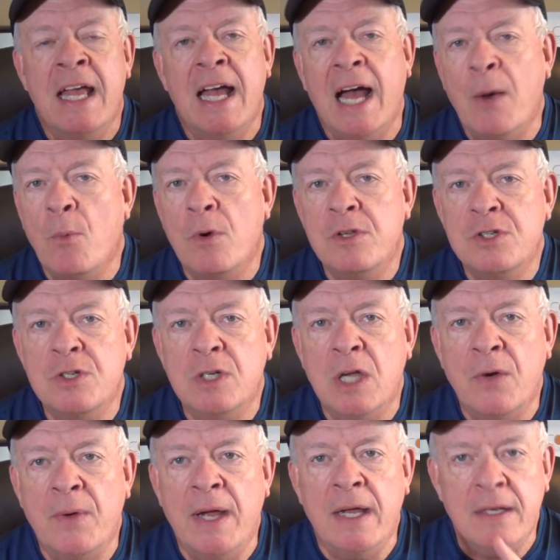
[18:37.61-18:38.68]
I want you to
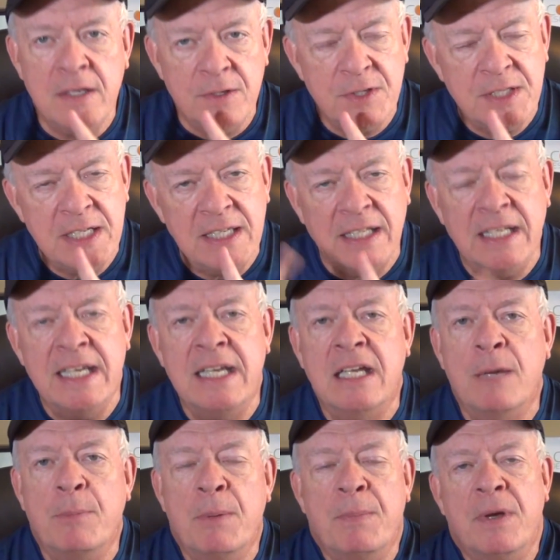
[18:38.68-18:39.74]
go out. You'll see the link
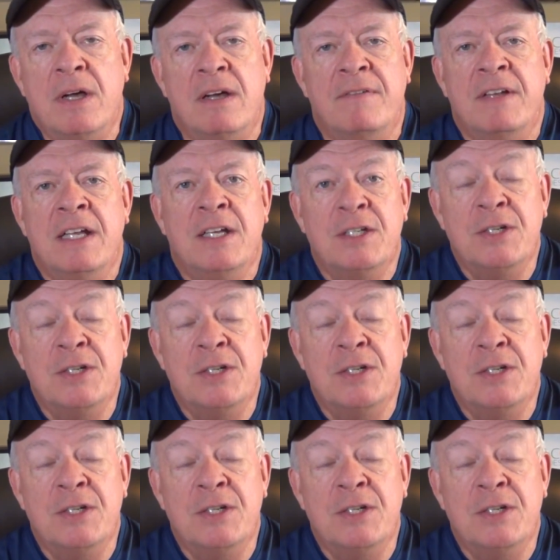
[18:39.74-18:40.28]
up above